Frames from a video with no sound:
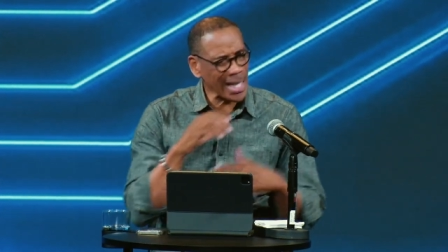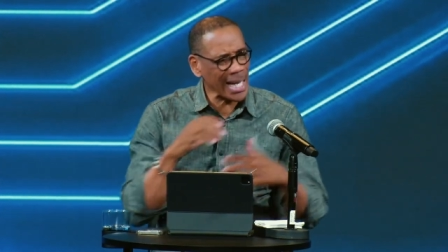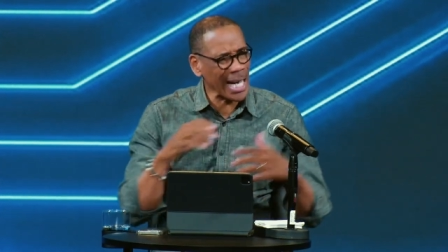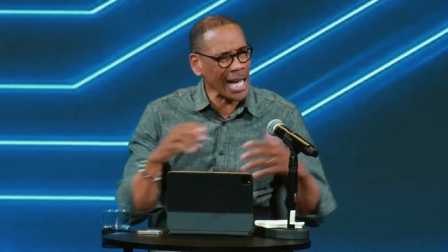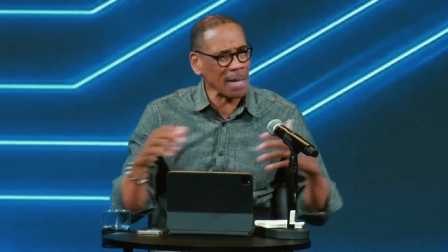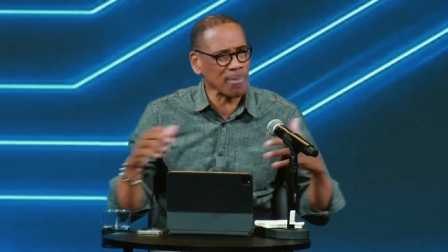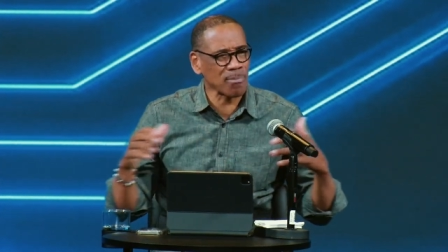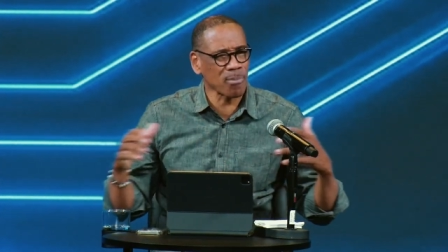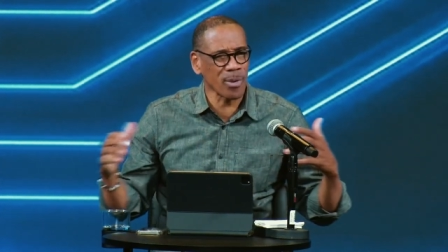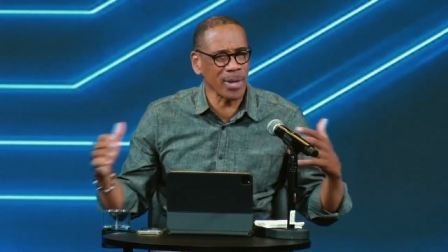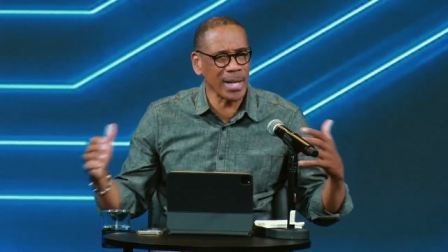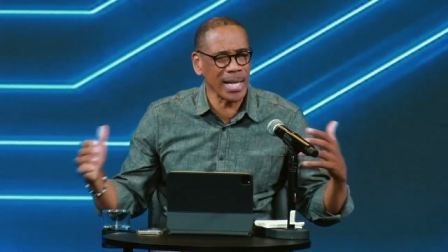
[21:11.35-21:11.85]

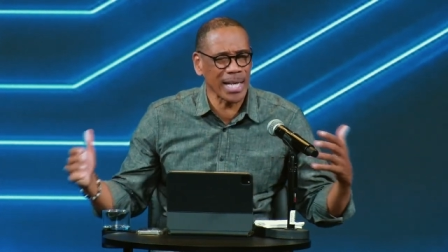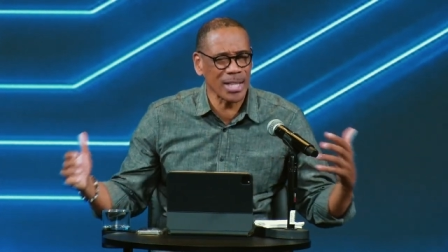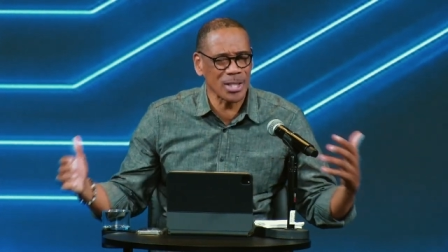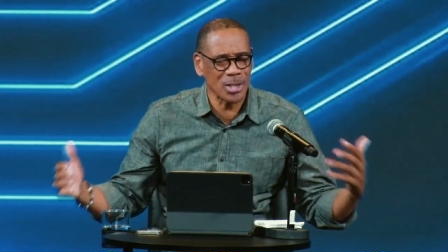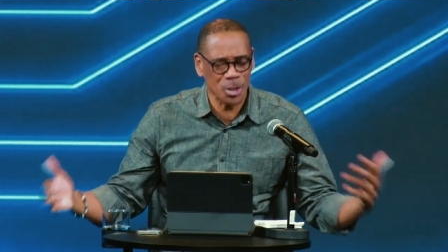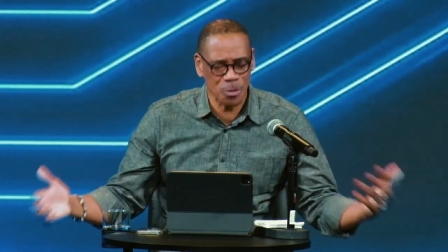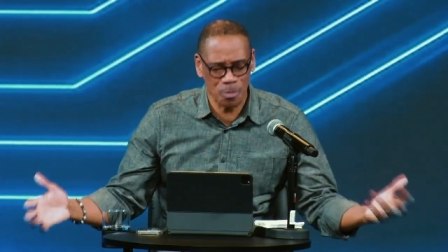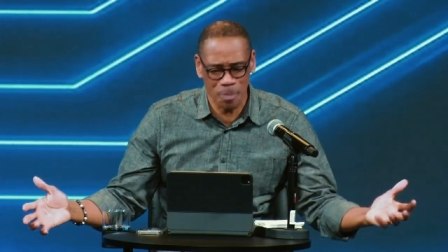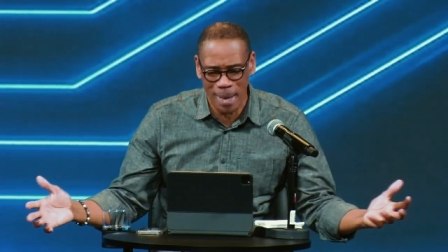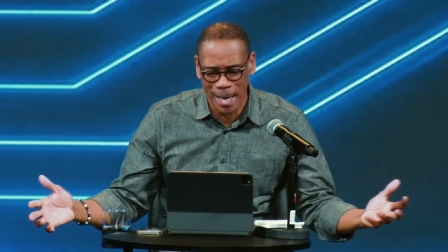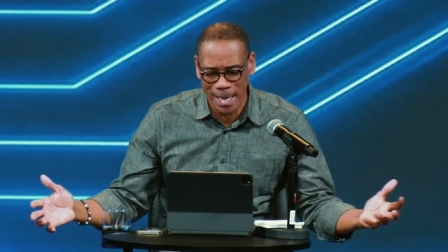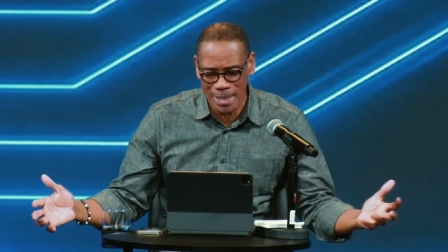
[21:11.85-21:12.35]
I pray
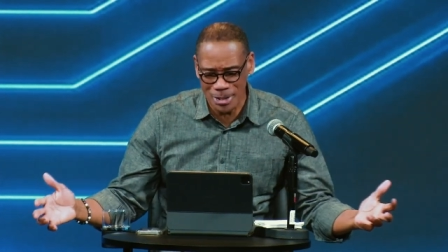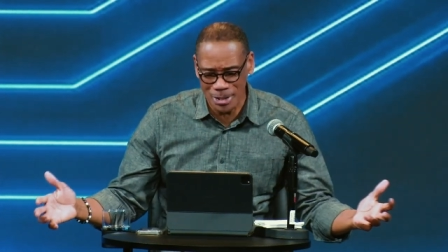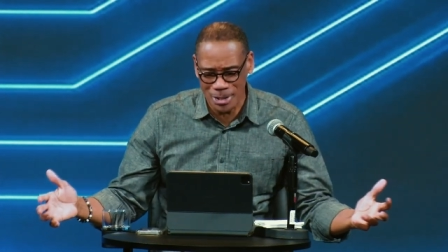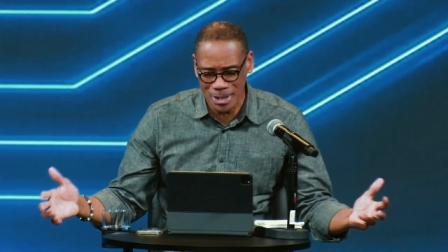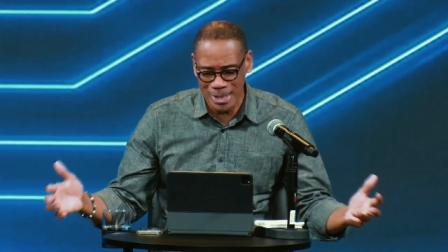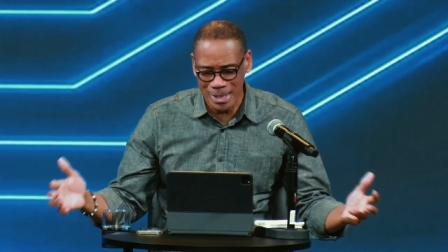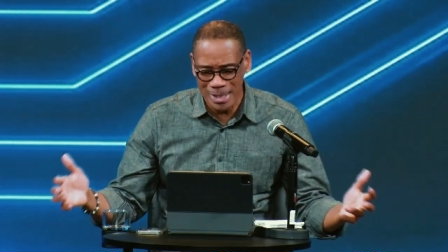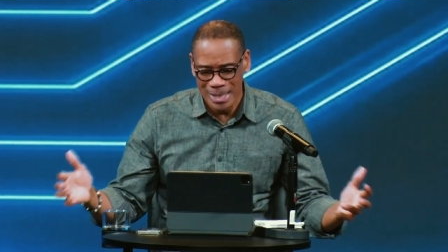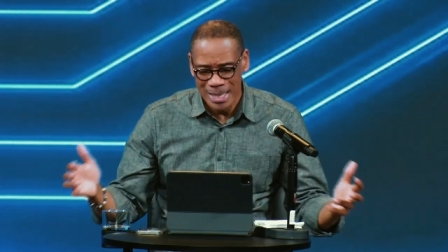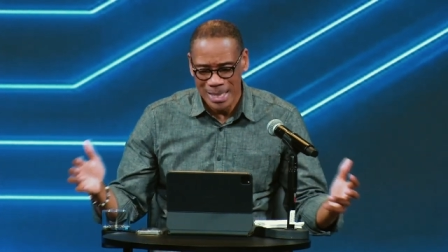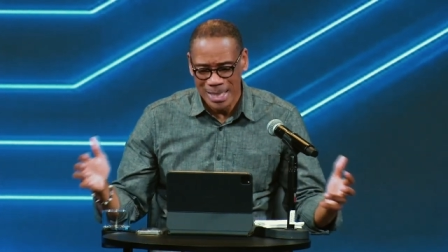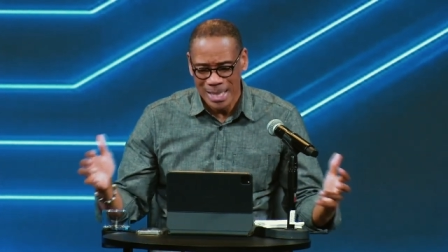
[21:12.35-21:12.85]

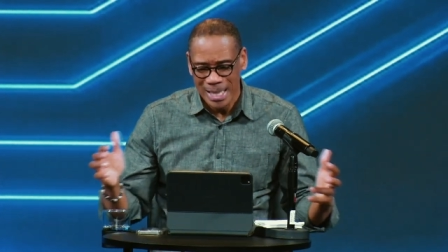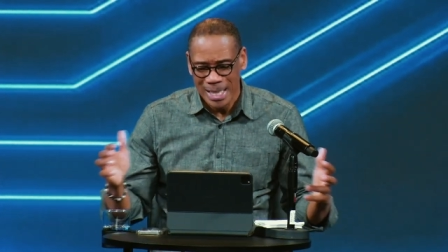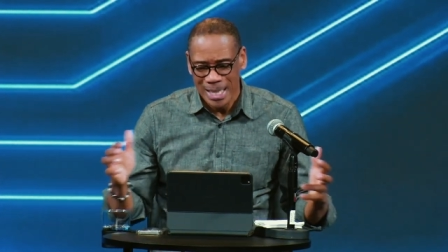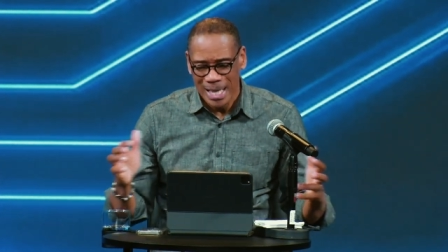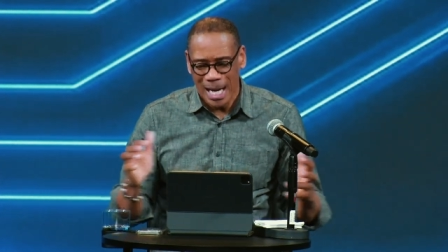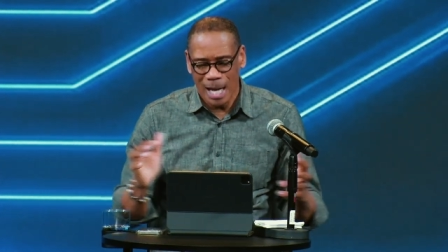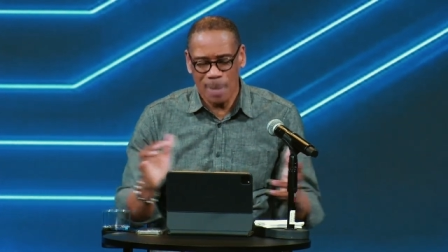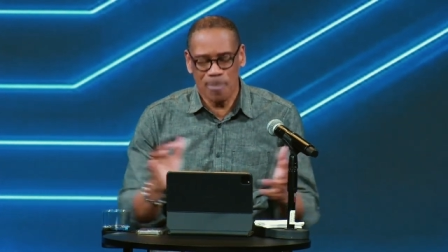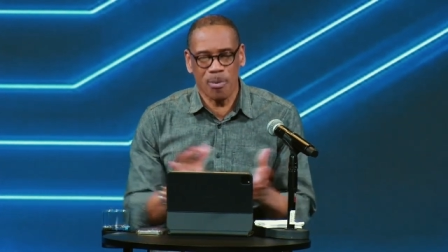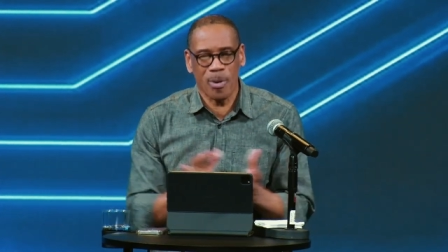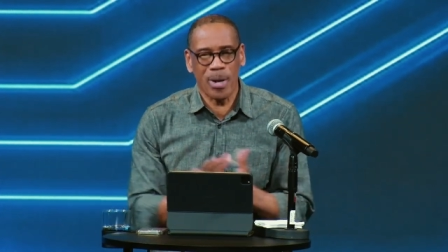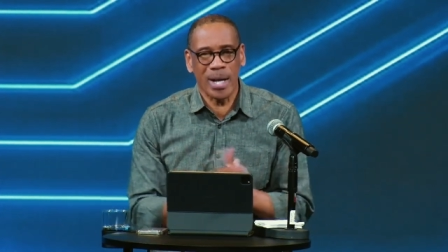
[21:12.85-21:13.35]
expansion.
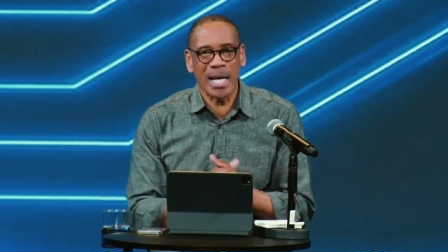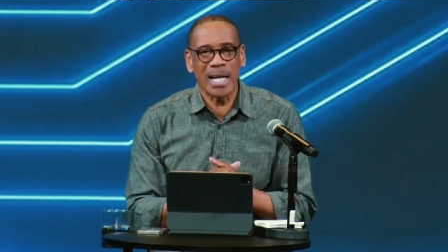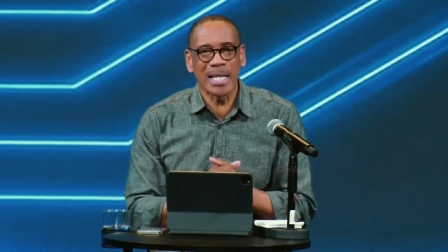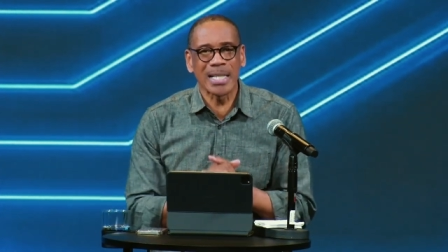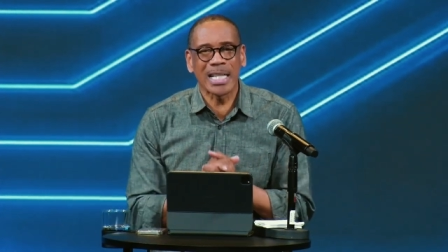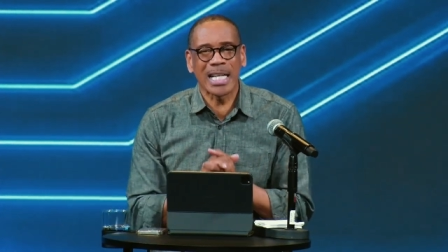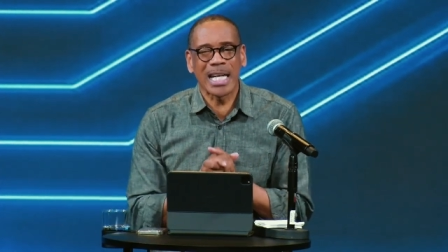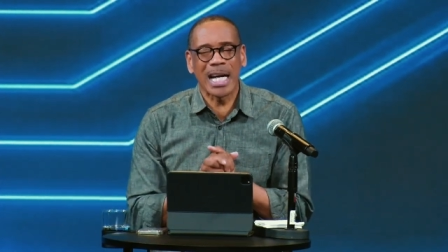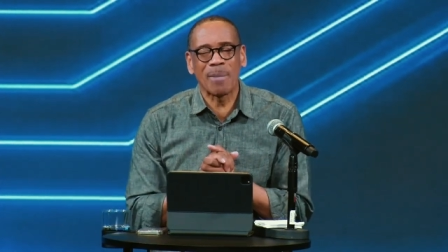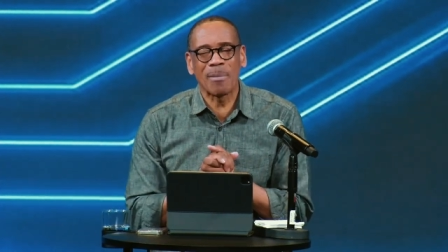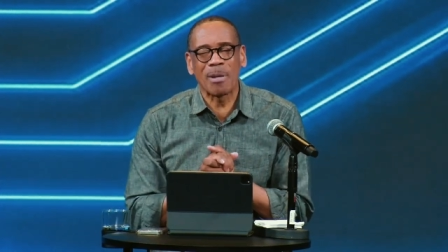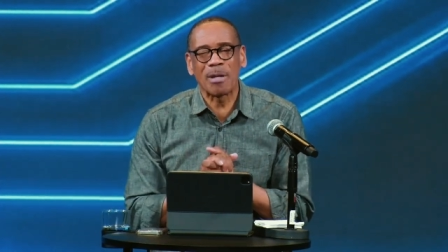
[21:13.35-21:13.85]
I pray
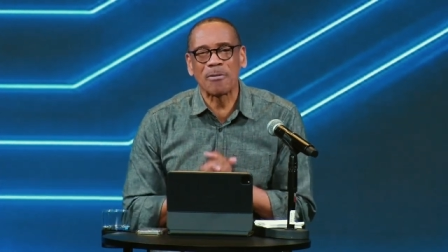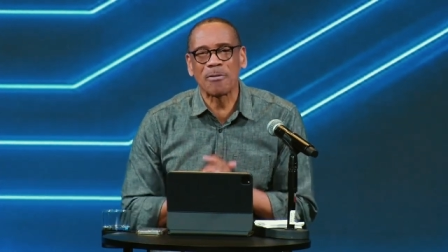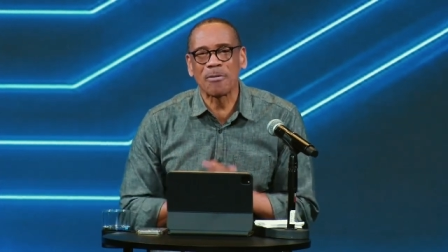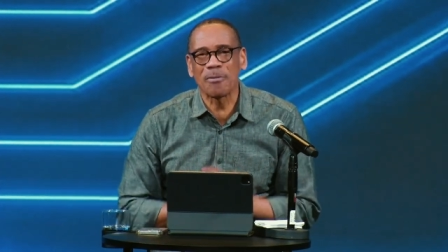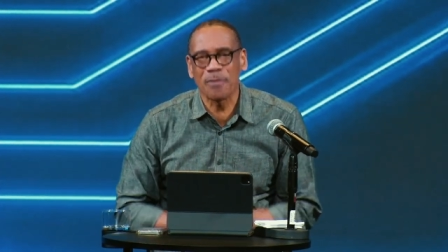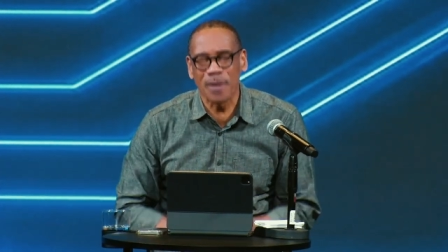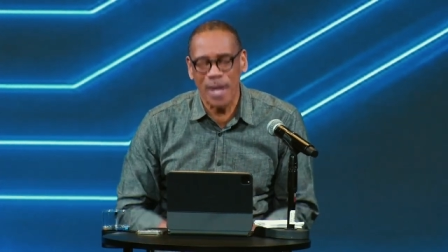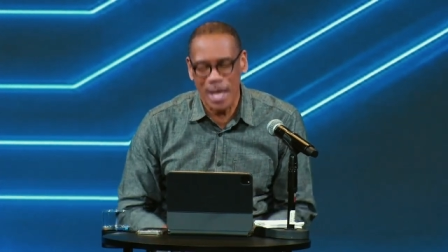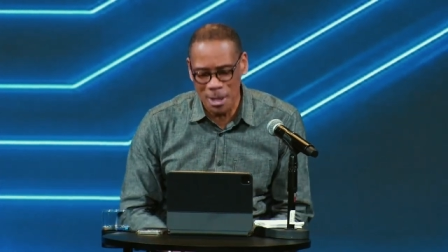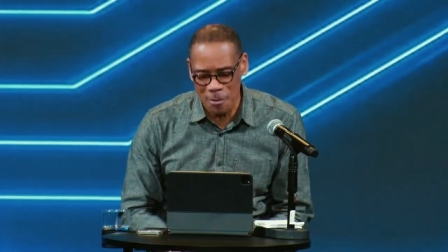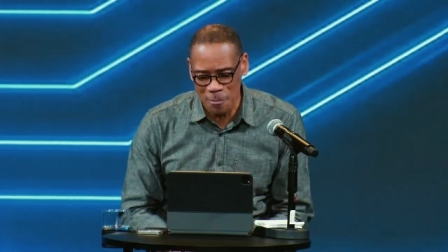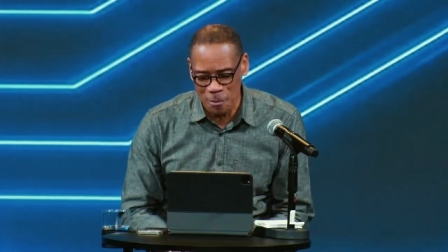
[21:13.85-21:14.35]
uncommon
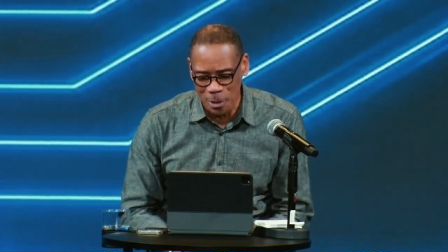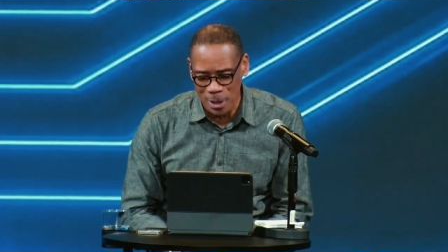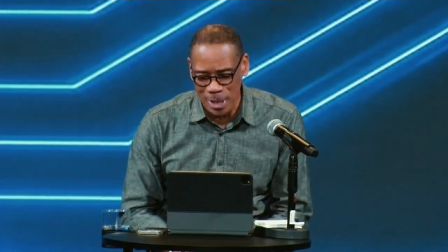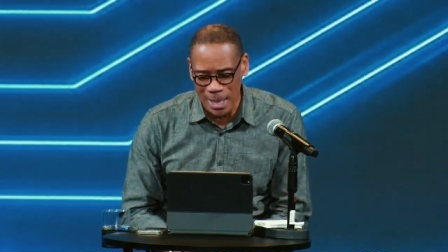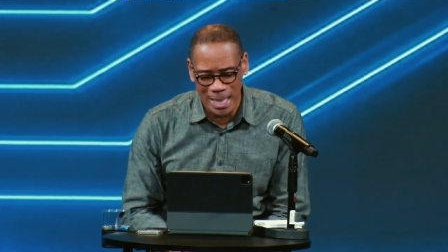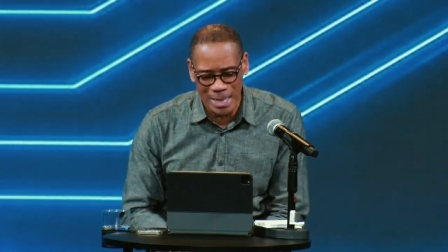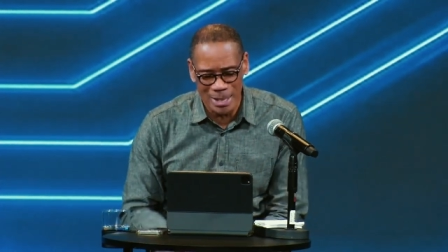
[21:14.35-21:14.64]
favor,